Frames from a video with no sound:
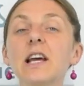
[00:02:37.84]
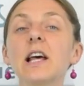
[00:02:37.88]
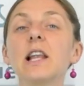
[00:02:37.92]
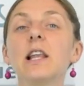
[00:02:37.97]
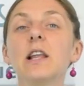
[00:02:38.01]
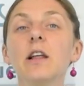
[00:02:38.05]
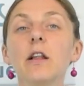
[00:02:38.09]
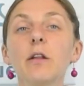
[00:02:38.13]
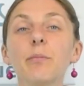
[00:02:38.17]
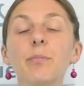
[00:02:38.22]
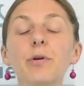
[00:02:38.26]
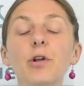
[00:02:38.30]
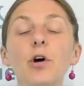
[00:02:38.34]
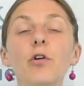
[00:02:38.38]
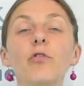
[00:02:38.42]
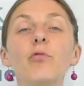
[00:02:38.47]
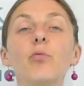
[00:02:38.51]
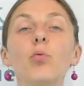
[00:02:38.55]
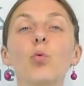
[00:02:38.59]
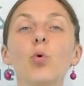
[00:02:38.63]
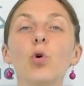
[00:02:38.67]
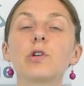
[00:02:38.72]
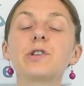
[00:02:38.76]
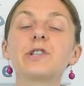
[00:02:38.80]
a little bit
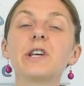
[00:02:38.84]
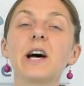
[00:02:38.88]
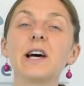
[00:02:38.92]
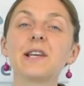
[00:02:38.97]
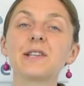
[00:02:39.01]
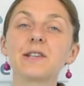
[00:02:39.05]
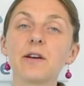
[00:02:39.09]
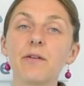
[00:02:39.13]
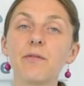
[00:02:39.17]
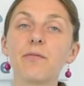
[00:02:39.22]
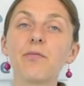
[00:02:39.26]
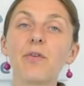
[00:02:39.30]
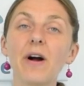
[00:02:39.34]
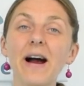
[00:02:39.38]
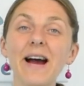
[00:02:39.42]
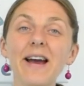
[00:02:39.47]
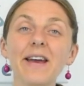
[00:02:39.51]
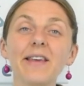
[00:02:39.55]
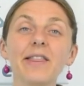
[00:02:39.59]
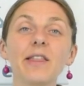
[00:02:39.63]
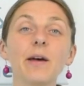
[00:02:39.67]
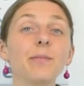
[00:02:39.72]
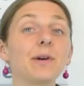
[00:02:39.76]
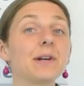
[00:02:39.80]
of water as I'm
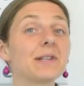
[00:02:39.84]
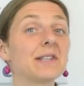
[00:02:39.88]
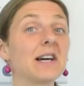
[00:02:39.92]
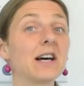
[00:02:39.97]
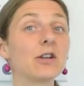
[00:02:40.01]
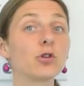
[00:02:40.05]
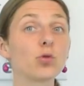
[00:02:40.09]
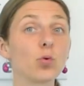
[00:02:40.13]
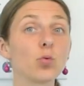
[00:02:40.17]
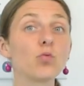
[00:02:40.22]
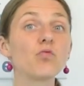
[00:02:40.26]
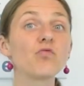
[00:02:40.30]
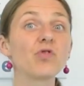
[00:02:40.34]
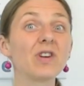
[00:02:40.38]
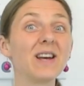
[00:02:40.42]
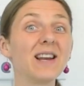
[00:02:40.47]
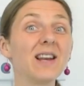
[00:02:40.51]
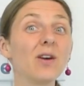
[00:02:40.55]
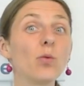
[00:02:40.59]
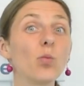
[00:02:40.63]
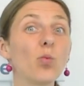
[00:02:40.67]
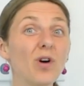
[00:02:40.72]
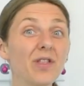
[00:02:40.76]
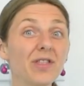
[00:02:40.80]
frying them because I don't
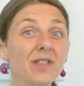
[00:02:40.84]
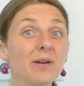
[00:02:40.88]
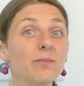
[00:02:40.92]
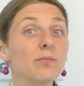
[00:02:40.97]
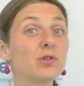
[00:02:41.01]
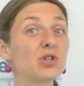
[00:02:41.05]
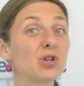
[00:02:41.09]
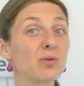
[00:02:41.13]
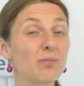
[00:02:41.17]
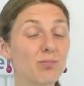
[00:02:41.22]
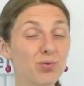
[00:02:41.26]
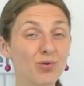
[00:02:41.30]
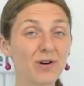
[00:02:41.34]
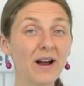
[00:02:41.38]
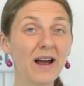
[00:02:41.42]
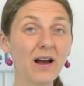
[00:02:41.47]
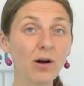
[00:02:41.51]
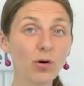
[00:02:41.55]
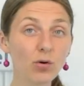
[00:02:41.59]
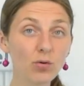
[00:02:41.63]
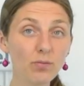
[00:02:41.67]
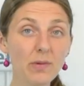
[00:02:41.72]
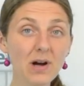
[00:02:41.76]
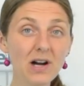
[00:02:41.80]
really want them to
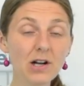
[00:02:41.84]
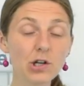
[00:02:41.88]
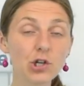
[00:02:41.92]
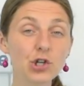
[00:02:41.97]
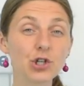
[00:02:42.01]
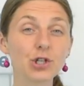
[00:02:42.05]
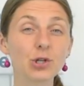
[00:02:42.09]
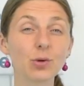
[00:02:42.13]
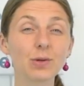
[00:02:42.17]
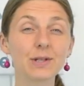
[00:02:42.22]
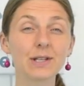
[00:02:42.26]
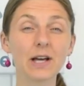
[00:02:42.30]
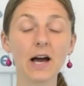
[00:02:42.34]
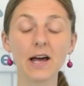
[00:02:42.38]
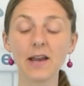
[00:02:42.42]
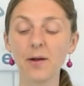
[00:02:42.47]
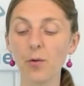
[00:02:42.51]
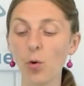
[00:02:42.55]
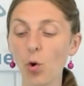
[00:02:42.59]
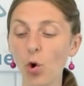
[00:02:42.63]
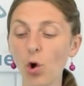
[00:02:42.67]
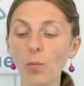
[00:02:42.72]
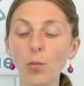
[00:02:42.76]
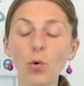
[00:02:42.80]
brown much, so it's kind
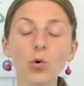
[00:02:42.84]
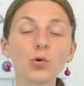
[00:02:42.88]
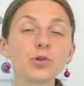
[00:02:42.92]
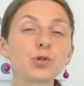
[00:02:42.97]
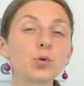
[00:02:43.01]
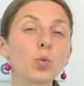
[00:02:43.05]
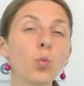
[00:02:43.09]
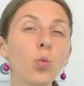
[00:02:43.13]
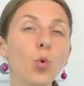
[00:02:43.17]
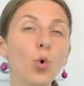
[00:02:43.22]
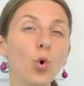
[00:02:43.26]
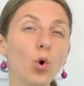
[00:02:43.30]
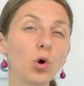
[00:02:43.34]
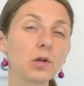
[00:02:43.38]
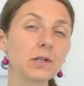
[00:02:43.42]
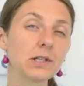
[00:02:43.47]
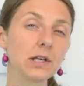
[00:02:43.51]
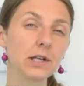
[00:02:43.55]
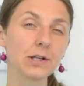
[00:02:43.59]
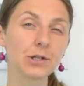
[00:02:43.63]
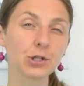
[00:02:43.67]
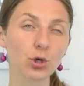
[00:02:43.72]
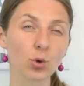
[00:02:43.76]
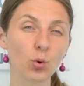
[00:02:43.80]
of almost
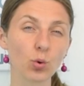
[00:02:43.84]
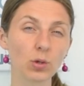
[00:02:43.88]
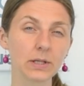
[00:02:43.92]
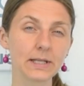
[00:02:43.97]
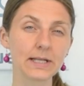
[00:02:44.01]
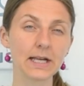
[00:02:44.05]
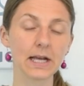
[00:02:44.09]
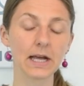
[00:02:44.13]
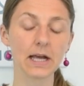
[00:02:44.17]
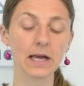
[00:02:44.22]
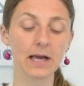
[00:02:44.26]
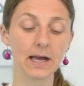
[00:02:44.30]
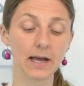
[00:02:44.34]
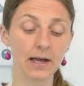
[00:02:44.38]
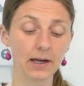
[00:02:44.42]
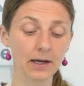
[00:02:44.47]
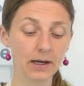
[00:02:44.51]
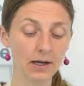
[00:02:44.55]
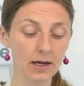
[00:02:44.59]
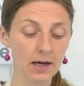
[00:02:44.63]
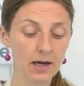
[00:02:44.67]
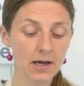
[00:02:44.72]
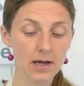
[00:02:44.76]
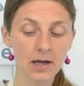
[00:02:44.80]
water
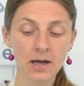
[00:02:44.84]
sauteing,